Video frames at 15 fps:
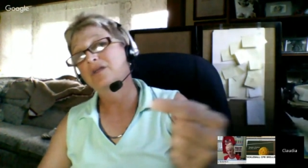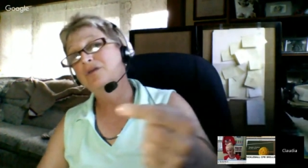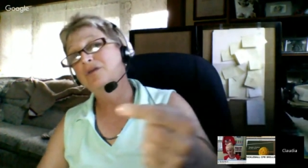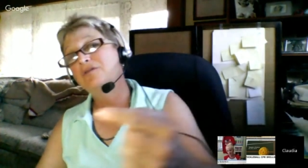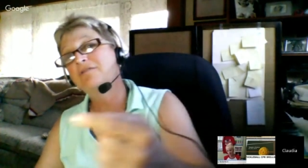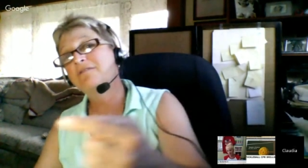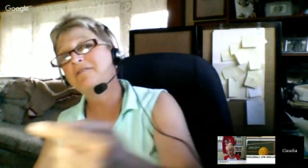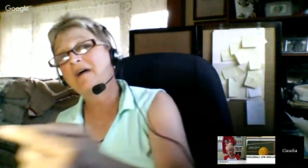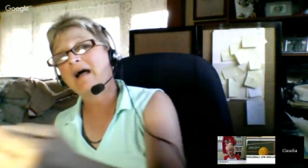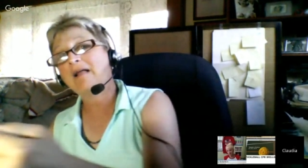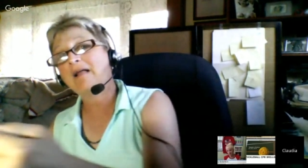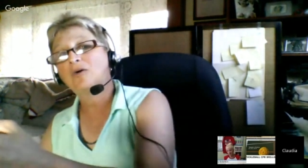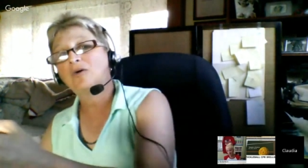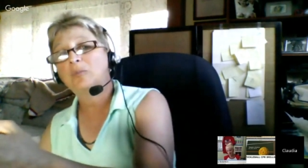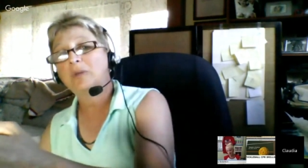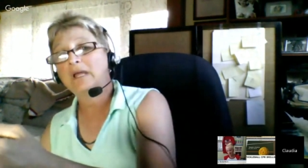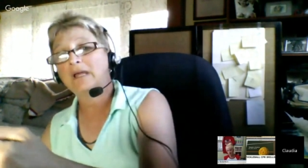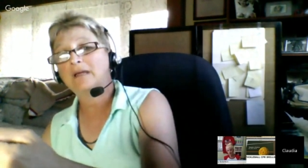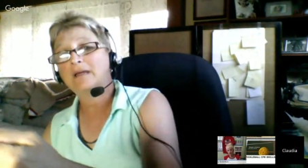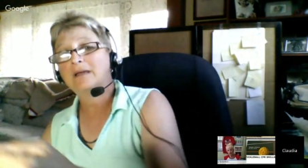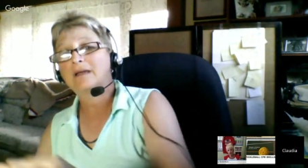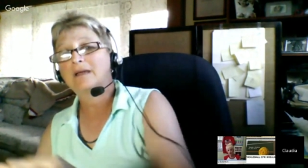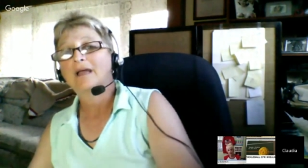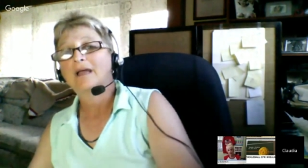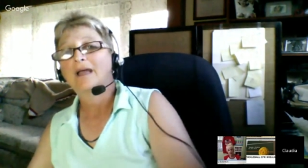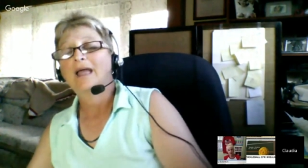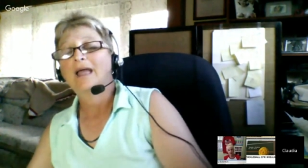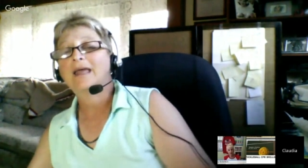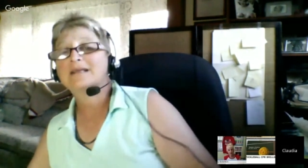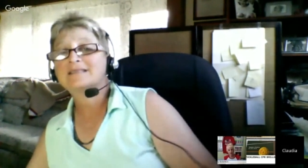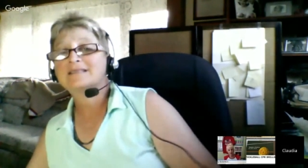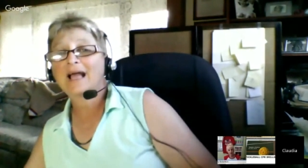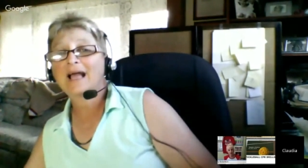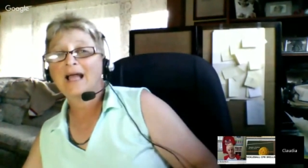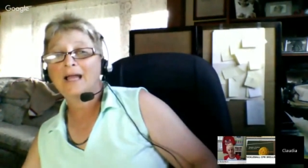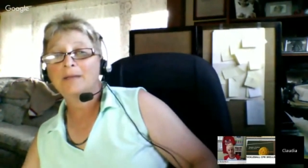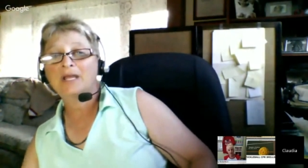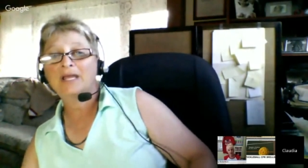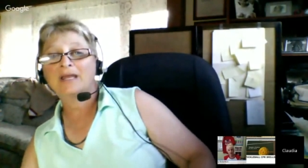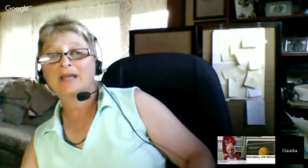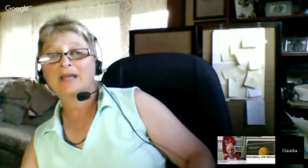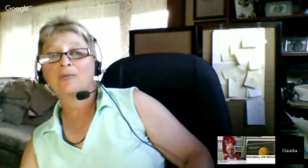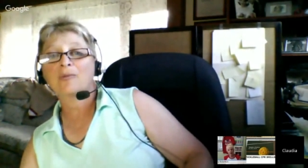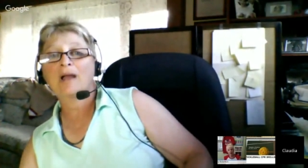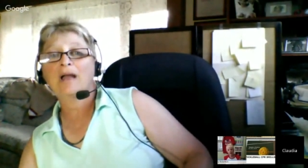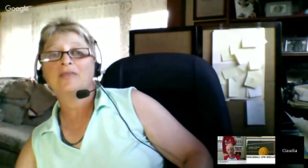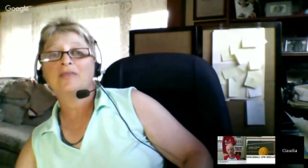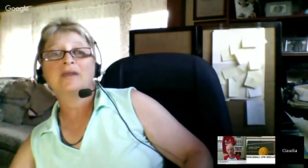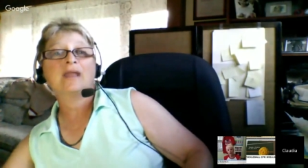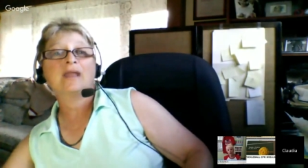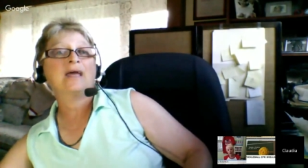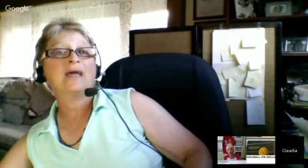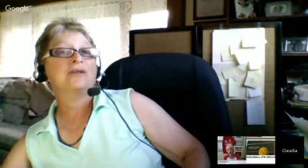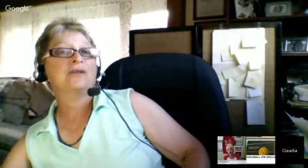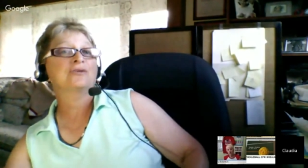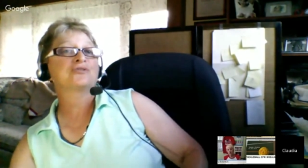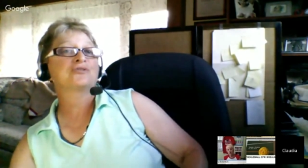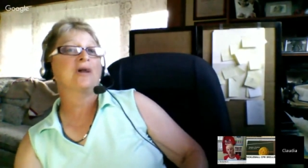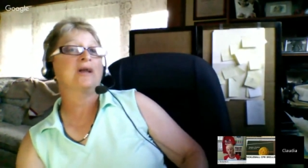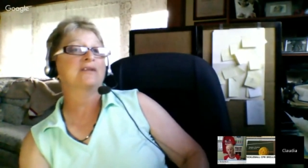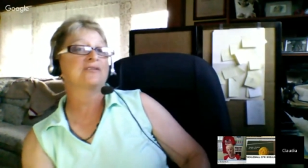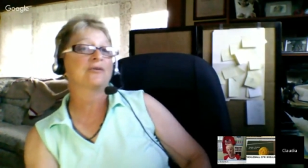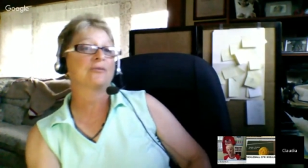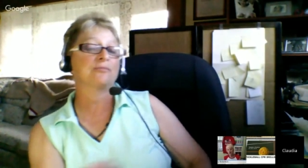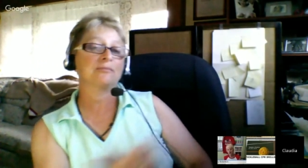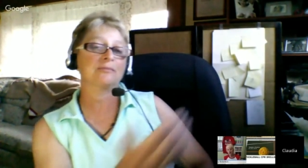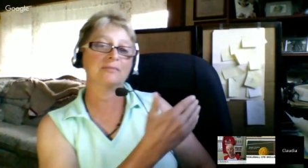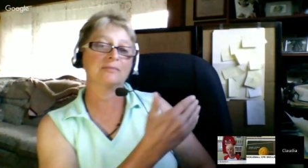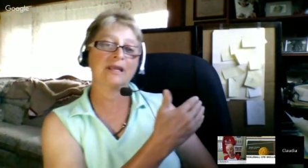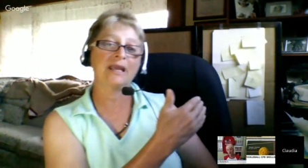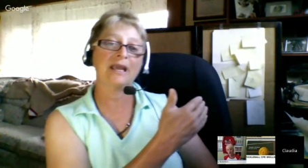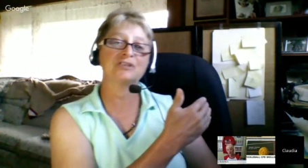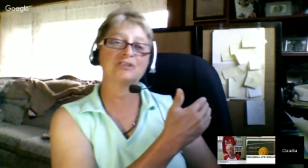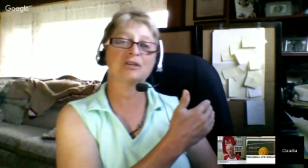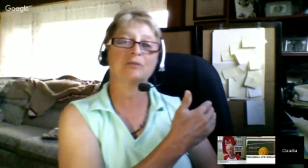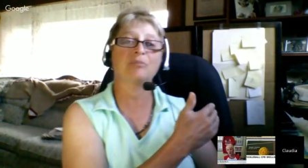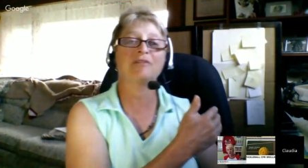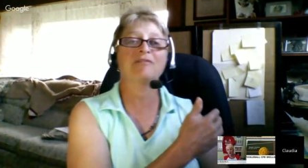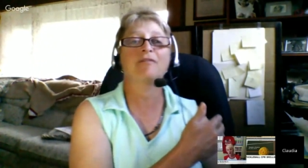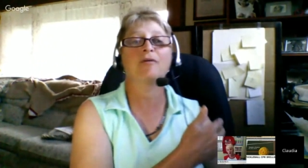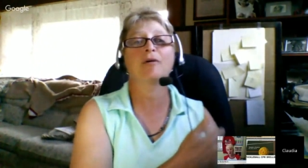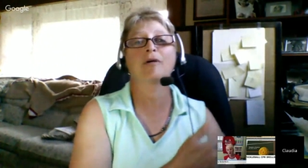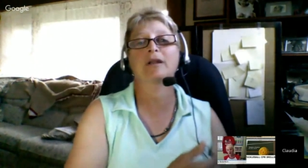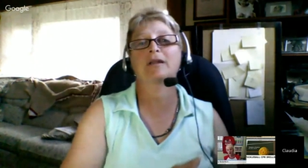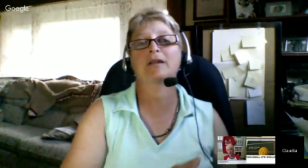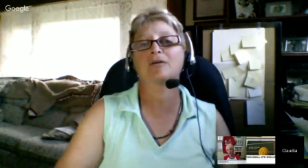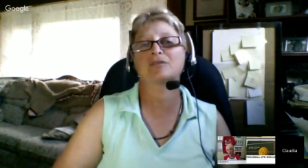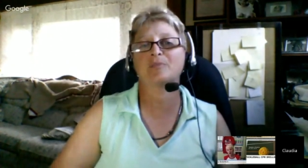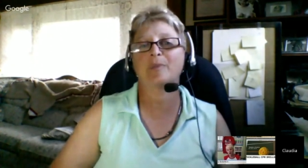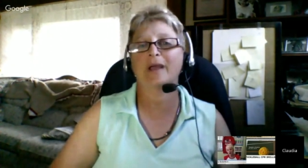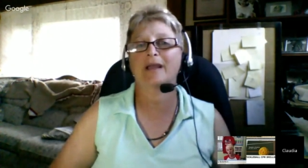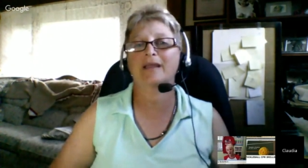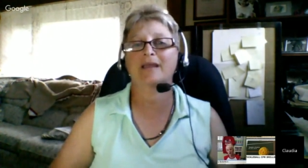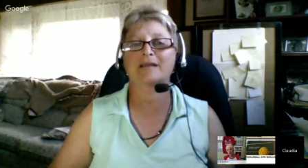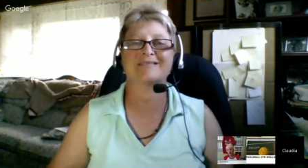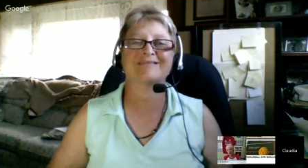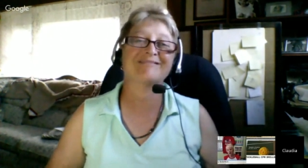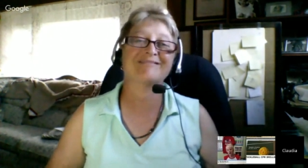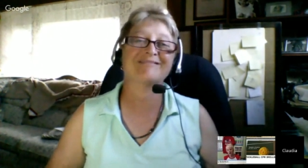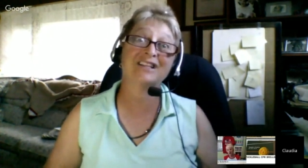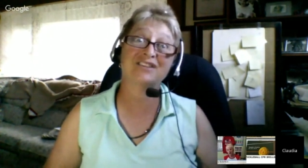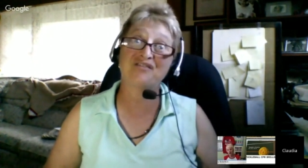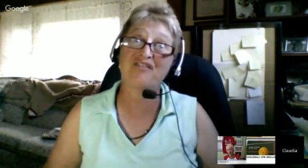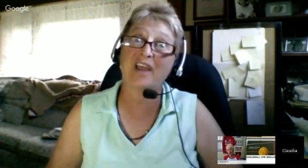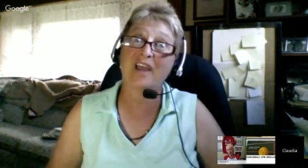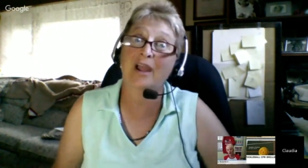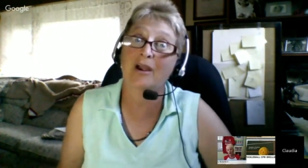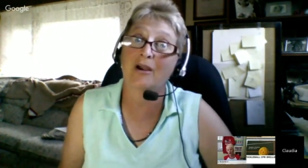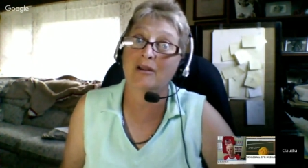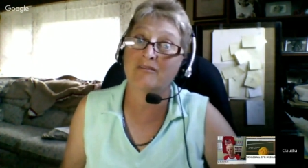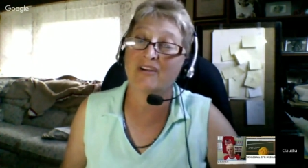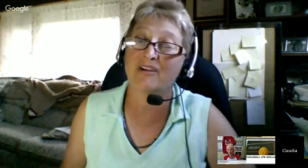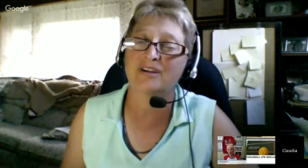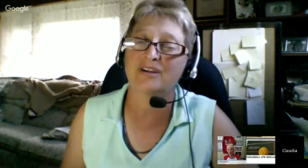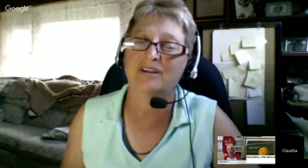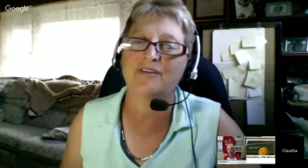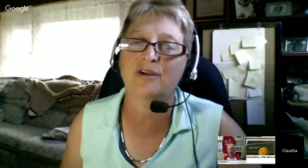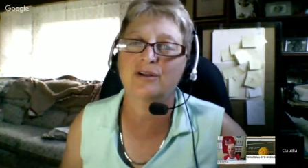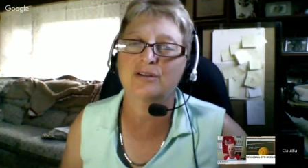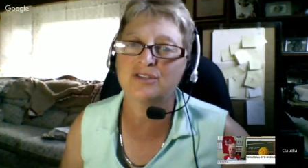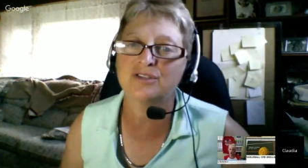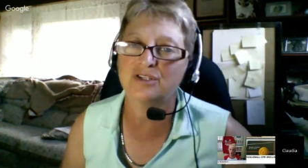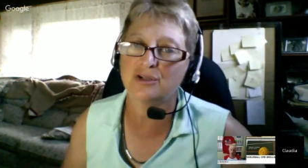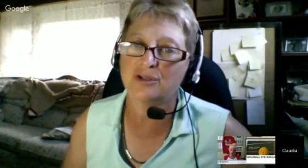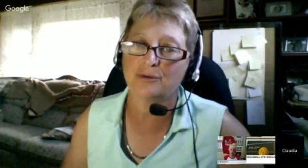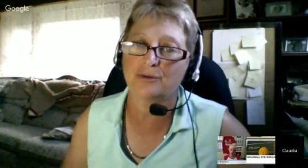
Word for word: You follow me. And as I'm hitting around the net, you're trying to catch it before it goes back in. It's very, very difficult to do.